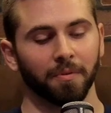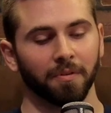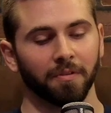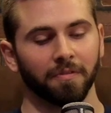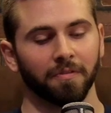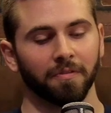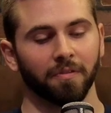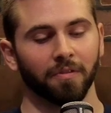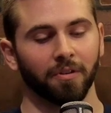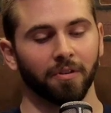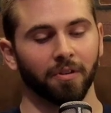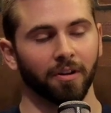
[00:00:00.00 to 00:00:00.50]

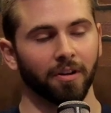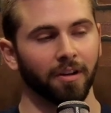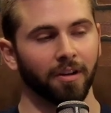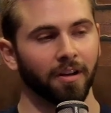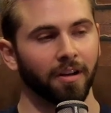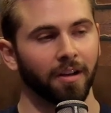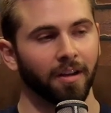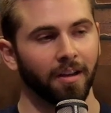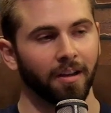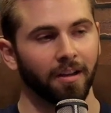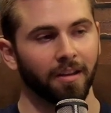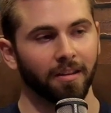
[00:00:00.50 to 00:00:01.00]
for
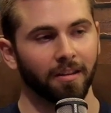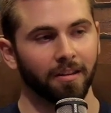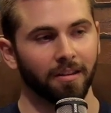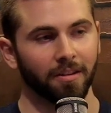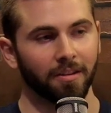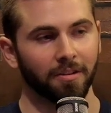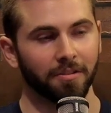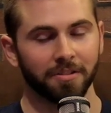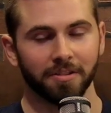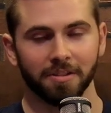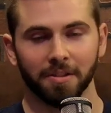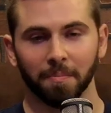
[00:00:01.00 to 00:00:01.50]

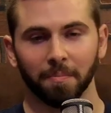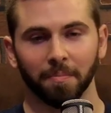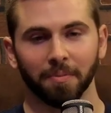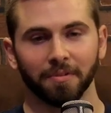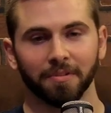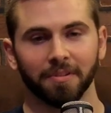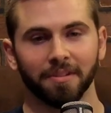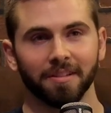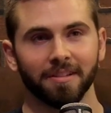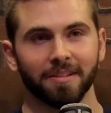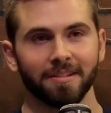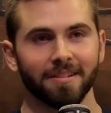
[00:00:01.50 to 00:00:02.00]
the
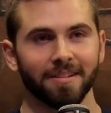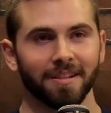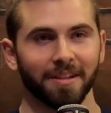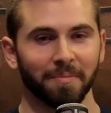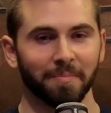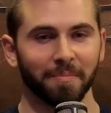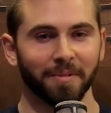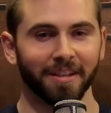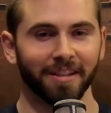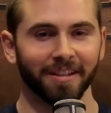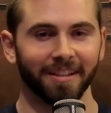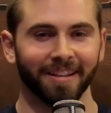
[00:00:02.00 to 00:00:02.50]
simpletons like
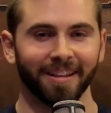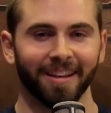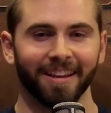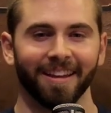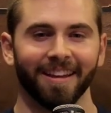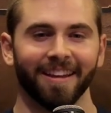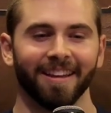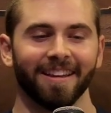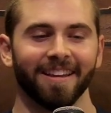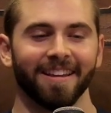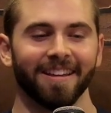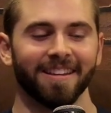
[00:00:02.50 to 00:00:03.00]
me,
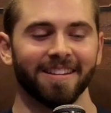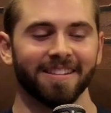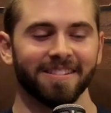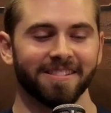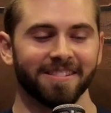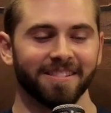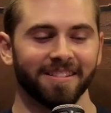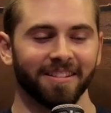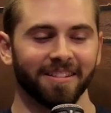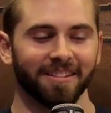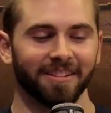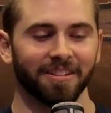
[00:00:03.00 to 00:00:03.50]

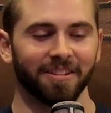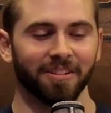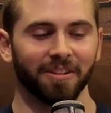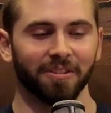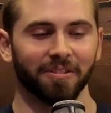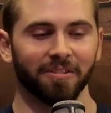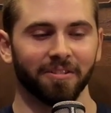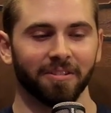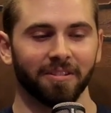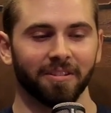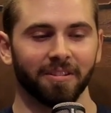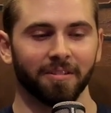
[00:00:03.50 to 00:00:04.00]
it's, you know,